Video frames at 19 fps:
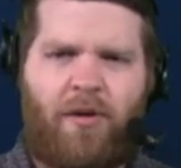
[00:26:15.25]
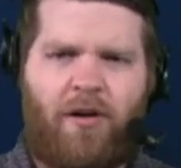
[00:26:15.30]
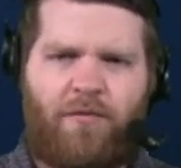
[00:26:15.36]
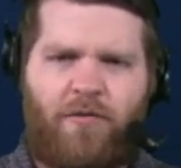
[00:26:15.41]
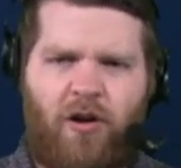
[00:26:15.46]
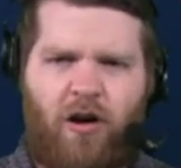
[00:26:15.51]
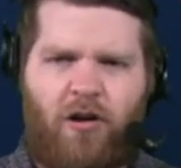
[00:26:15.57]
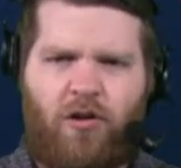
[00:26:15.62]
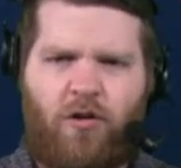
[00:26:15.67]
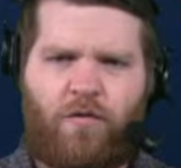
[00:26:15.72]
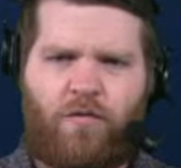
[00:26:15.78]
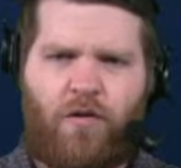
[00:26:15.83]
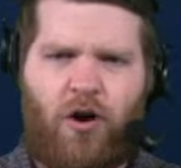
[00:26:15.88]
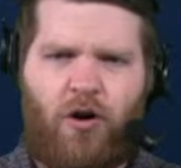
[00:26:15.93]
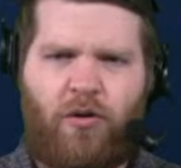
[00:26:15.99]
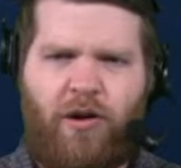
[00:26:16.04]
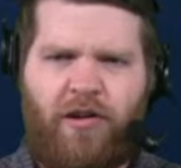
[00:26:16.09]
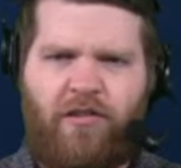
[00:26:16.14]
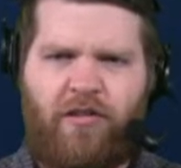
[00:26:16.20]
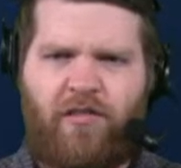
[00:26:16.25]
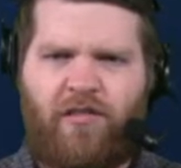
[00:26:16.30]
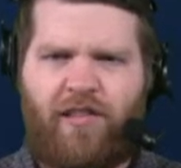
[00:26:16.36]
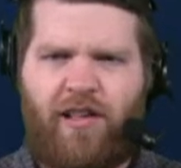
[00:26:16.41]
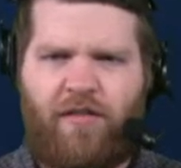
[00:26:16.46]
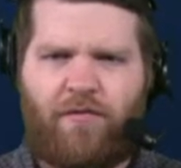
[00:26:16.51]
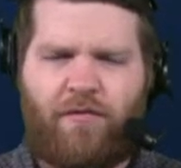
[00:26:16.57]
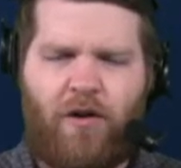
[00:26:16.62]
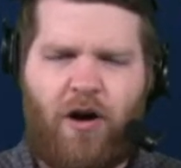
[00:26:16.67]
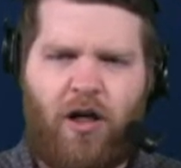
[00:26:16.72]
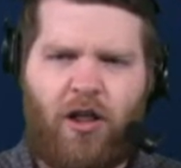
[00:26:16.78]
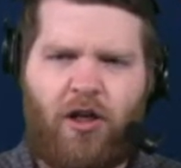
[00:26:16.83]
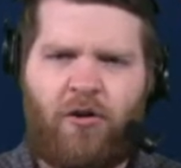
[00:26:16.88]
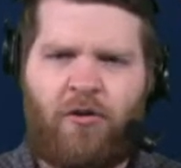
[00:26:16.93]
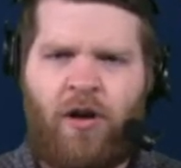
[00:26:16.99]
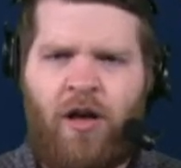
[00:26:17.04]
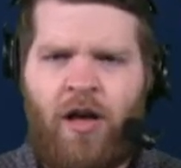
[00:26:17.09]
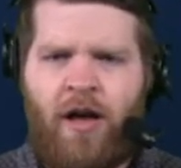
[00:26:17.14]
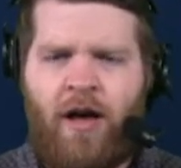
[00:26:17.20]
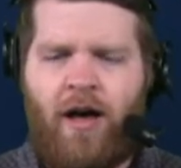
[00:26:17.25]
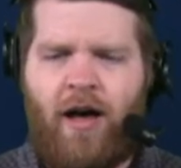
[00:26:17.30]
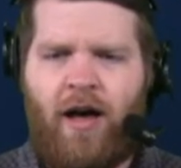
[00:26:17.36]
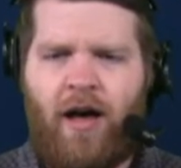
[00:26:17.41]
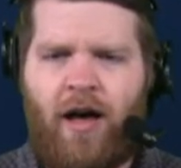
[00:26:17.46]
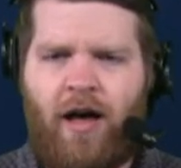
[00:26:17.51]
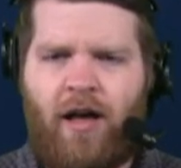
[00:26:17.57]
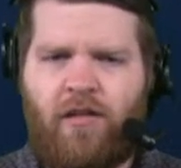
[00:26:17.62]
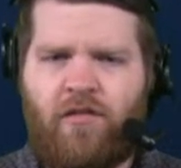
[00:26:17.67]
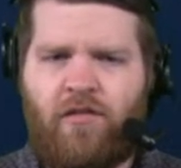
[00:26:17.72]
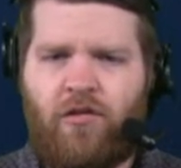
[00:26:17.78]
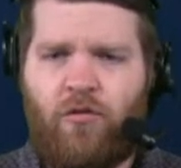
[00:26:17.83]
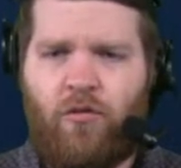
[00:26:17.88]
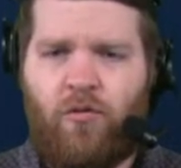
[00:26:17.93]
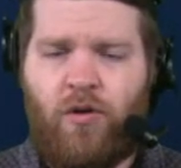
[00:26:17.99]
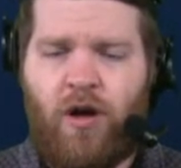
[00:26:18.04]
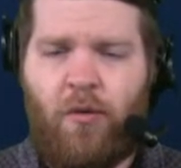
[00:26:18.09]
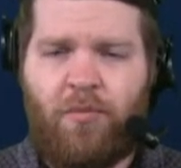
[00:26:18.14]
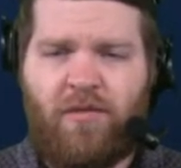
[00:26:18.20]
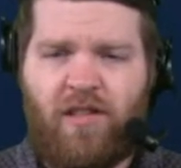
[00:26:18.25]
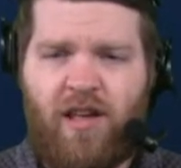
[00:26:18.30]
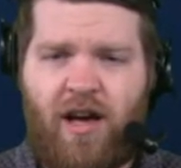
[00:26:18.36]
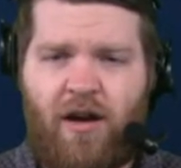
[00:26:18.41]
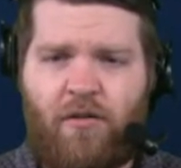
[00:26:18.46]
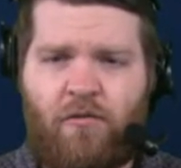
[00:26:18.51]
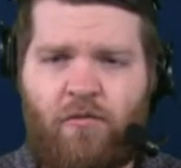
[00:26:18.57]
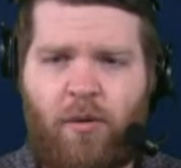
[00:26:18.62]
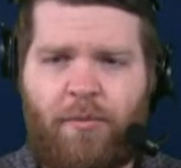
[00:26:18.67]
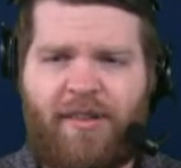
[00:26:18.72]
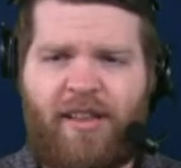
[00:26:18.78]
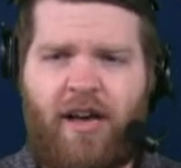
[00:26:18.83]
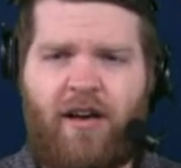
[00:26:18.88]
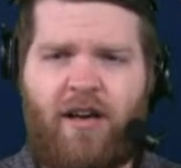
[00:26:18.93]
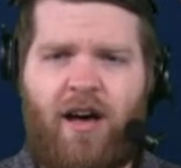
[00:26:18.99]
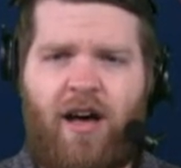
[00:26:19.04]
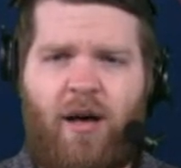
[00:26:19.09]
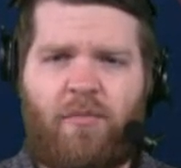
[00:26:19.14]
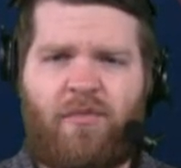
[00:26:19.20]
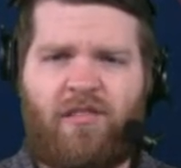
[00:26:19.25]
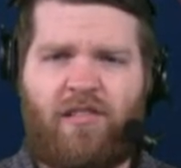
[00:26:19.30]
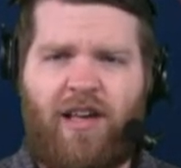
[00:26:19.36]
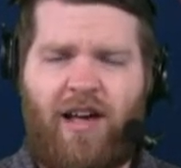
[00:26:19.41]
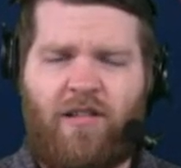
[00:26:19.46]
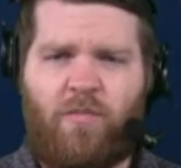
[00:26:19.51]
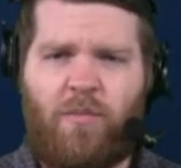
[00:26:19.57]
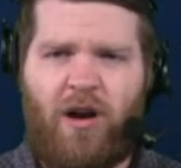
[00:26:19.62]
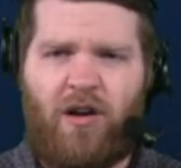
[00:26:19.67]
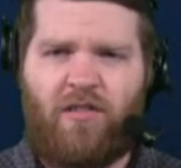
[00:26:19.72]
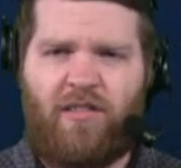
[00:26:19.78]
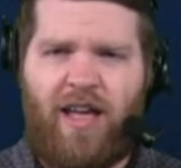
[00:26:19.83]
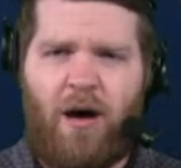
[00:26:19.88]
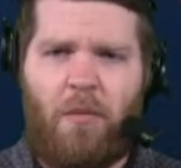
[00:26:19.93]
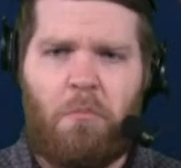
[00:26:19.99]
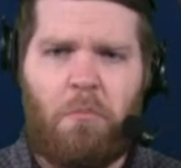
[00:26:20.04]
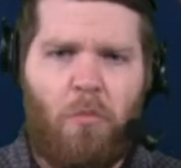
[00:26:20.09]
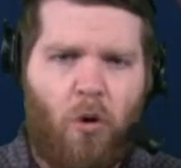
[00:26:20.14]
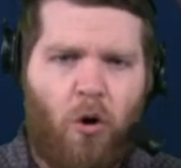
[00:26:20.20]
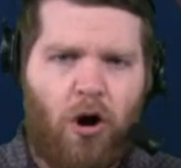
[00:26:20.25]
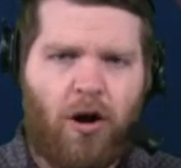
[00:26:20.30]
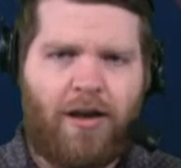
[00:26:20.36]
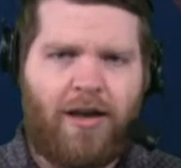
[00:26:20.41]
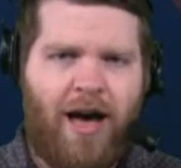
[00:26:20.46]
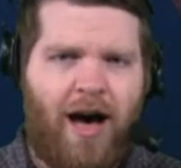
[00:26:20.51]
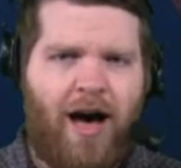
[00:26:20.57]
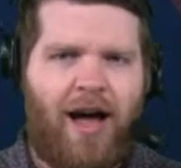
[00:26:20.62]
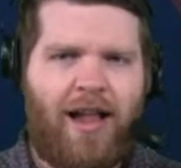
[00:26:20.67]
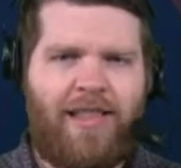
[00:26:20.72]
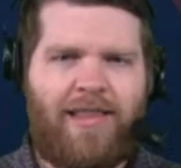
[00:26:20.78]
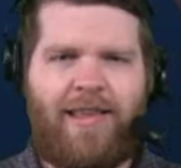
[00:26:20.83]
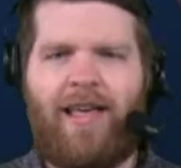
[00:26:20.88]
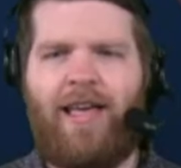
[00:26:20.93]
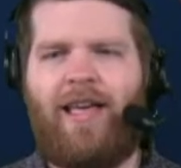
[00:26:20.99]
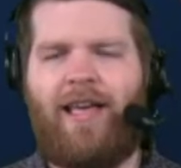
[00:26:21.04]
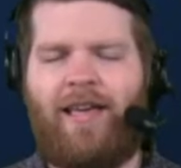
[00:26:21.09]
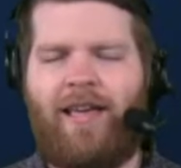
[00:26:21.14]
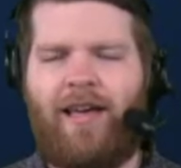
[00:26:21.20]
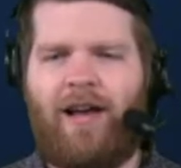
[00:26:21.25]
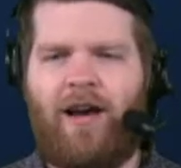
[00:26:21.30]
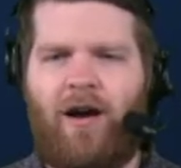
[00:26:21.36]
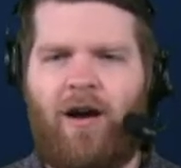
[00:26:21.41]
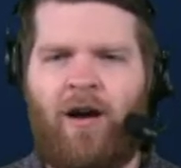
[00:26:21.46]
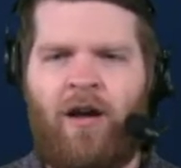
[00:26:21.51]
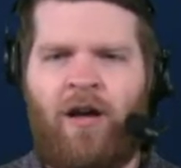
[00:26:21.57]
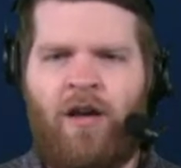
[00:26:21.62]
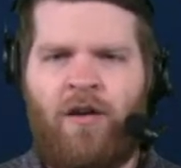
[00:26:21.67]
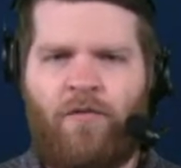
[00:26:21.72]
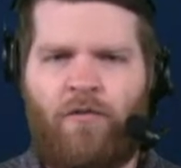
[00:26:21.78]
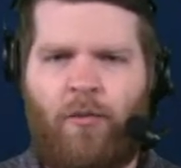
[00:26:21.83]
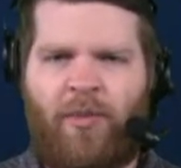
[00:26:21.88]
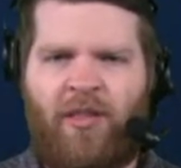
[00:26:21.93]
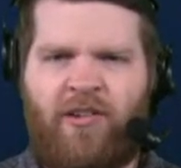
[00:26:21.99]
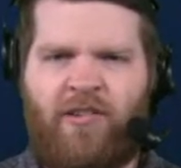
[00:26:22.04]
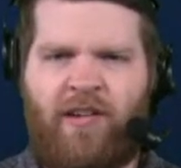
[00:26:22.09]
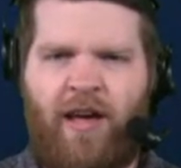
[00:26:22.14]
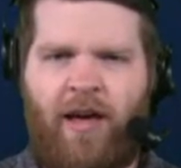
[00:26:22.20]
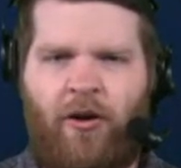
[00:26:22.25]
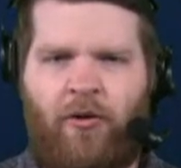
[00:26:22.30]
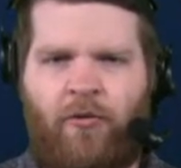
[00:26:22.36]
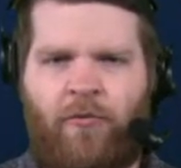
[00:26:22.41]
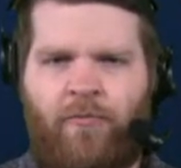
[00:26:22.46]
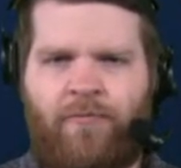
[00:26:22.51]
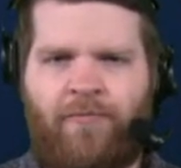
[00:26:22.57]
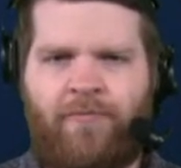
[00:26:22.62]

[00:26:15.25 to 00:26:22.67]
But if you're on your phone, it should say follow. So help us out, rumble.com/bearsnow. More content here from the channel.